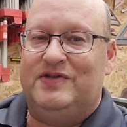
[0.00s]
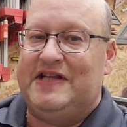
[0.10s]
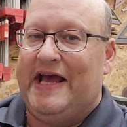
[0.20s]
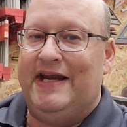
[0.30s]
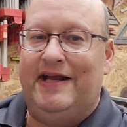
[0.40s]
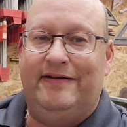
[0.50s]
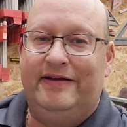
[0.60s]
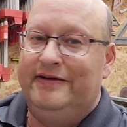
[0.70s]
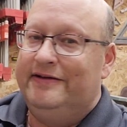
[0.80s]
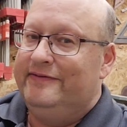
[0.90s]
sanding
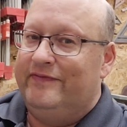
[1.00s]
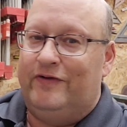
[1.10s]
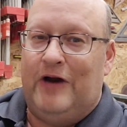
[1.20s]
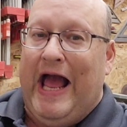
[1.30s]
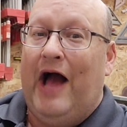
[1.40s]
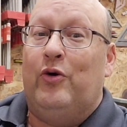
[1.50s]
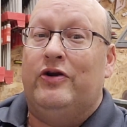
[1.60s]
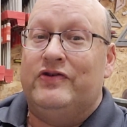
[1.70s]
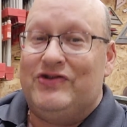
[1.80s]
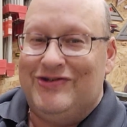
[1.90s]
for
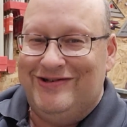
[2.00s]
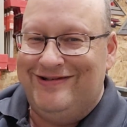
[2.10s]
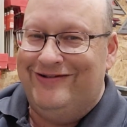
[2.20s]
hours.